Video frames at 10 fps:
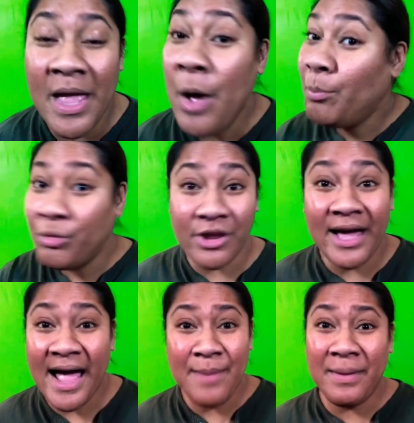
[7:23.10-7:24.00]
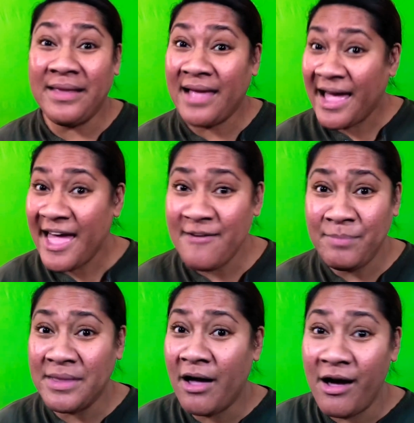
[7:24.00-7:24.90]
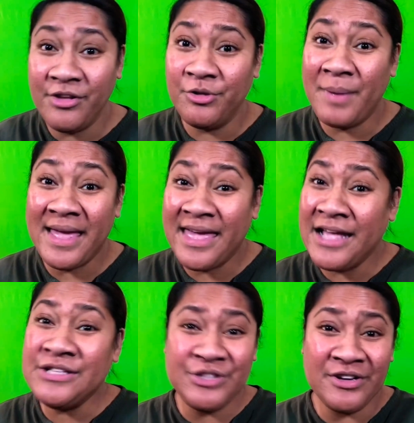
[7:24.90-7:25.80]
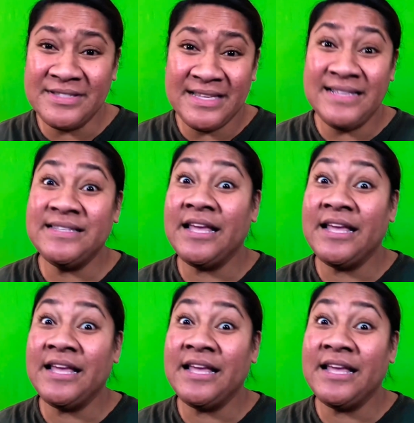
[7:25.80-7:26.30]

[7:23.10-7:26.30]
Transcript: Mordecai may not have been honored by King Xerxes